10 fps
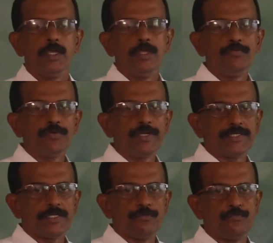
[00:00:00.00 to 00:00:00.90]
If you
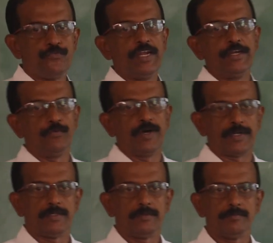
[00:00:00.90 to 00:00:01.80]
get a field
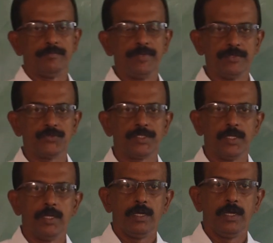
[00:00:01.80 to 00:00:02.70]
work, means
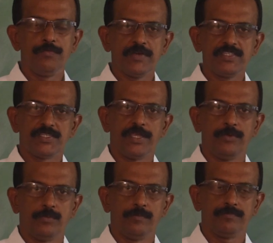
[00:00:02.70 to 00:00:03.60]
if I say
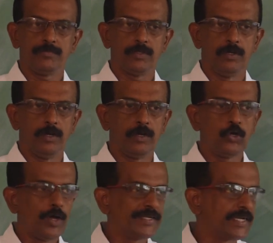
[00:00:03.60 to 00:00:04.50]
you
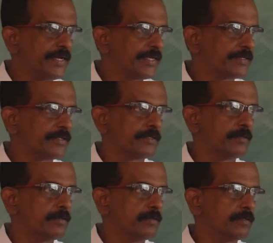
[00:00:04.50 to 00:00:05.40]
go and conduct
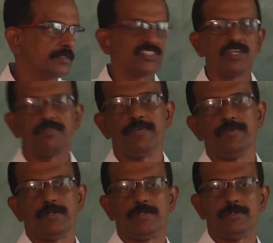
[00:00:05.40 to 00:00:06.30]
the survey
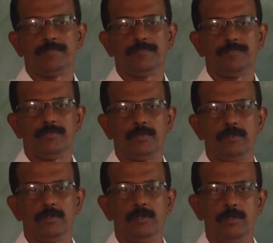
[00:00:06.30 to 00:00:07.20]
work
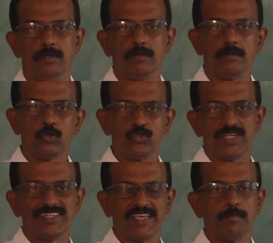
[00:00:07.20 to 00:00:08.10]
in
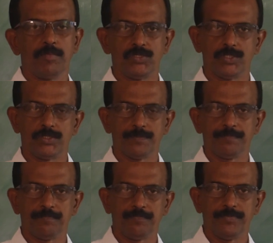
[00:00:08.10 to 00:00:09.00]
CUSAT campus,
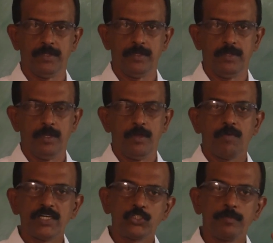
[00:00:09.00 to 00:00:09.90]

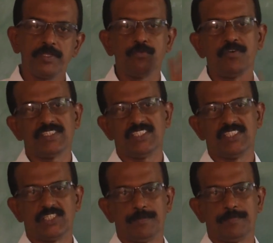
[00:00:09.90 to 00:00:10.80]
what should be the first
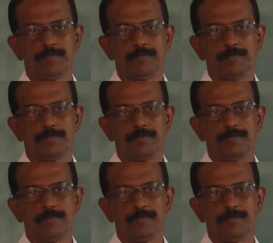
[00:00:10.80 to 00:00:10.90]
step?